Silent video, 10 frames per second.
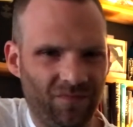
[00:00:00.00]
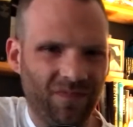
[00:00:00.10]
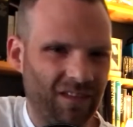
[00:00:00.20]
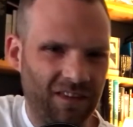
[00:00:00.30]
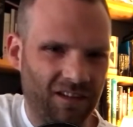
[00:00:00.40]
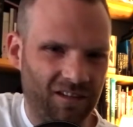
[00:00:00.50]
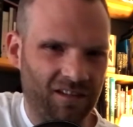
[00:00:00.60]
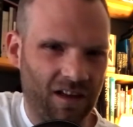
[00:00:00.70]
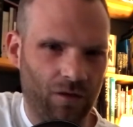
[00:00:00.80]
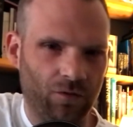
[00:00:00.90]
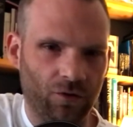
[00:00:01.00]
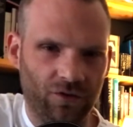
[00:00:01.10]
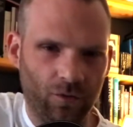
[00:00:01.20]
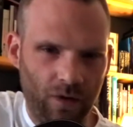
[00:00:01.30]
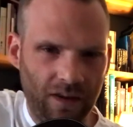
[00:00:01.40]
that doesn't sound good.
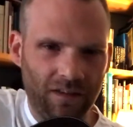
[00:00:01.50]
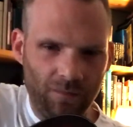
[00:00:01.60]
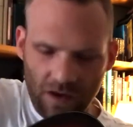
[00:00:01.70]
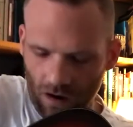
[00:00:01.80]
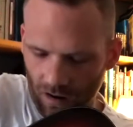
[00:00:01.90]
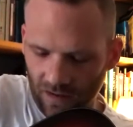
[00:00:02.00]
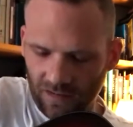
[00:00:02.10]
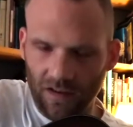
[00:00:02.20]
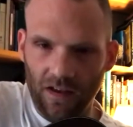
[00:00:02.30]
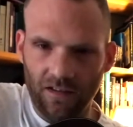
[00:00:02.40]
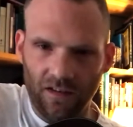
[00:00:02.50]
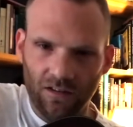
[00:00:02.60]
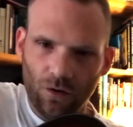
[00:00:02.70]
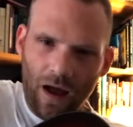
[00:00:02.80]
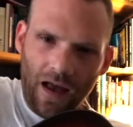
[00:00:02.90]
So we need to be isolating.
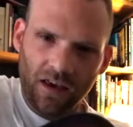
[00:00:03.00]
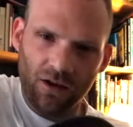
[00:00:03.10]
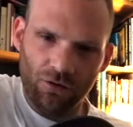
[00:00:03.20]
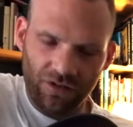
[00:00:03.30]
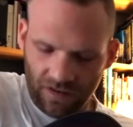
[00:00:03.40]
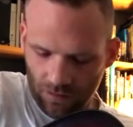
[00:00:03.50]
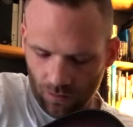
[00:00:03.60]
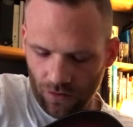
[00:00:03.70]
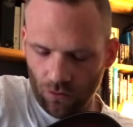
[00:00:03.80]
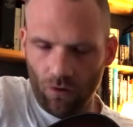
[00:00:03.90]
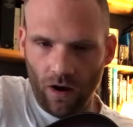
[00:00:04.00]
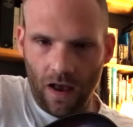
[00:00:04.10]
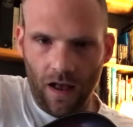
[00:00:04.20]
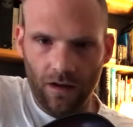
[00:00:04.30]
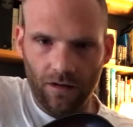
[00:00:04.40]
So accuracy with your right
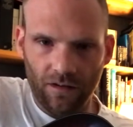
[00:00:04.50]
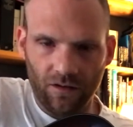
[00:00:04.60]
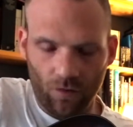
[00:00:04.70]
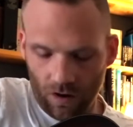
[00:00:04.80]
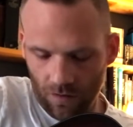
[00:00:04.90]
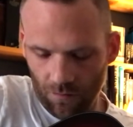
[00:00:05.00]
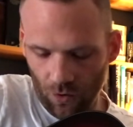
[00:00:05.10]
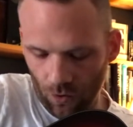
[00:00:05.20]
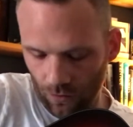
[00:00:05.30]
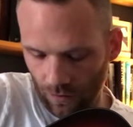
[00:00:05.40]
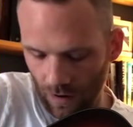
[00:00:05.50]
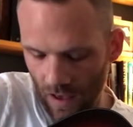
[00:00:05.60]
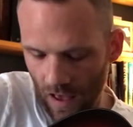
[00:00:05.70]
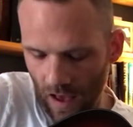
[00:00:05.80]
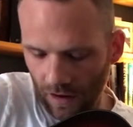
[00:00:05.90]
hand is quite important.
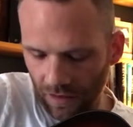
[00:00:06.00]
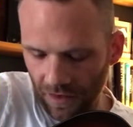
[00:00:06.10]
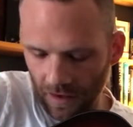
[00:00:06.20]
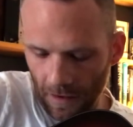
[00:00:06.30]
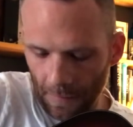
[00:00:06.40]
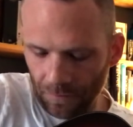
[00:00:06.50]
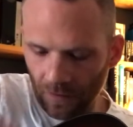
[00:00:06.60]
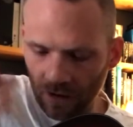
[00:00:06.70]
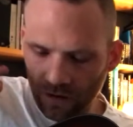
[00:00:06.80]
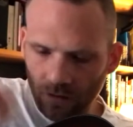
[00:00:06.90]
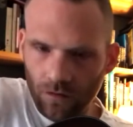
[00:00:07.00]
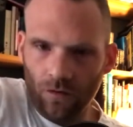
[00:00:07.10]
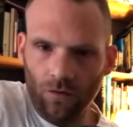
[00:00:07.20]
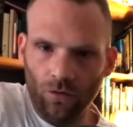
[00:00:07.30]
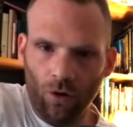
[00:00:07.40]
And I think
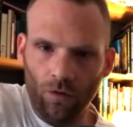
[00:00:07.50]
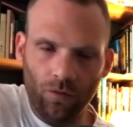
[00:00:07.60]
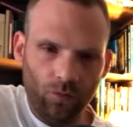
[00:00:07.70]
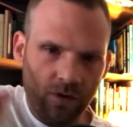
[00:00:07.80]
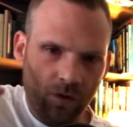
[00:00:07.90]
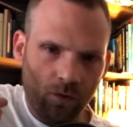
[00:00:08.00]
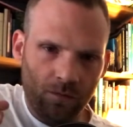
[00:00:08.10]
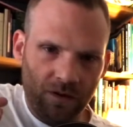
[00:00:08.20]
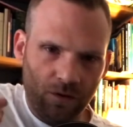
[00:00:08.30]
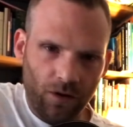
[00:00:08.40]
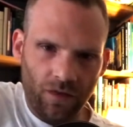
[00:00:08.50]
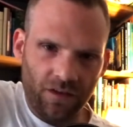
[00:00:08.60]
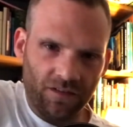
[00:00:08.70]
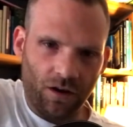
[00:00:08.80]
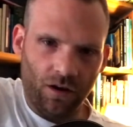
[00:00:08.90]
we don't want to be doing
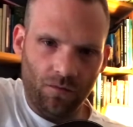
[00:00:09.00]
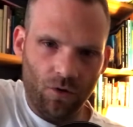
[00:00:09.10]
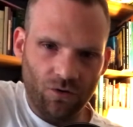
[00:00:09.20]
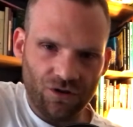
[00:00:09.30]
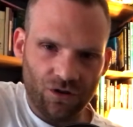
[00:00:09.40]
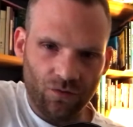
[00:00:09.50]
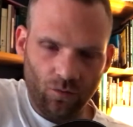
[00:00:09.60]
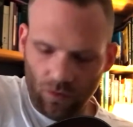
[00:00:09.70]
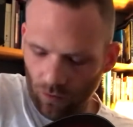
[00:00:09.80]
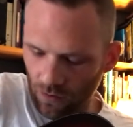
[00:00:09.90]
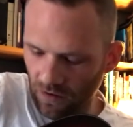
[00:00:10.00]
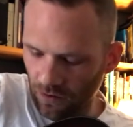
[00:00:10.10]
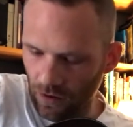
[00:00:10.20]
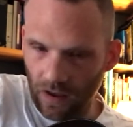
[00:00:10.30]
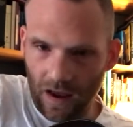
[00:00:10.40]
this kind of motion. We want to be
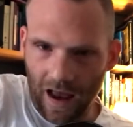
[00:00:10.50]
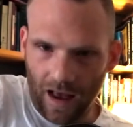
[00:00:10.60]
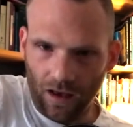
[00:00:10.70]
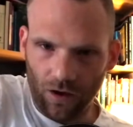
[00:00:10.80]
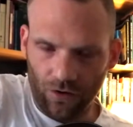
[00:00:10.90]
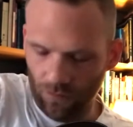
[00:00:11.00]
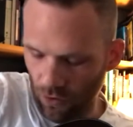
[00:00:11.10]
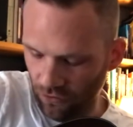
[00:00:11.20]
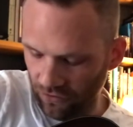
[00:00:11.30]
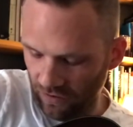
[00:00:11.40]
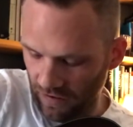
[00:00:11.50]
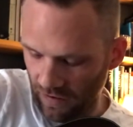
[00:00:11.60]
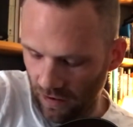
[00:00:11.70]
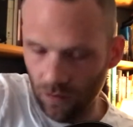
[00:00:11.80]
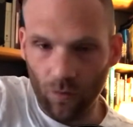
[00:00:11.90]
doing an anchored motion
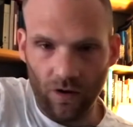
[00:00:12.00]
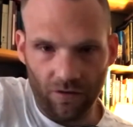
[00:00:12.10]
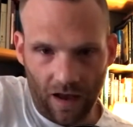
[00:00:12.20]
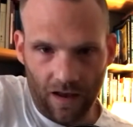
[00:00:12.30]
here, where your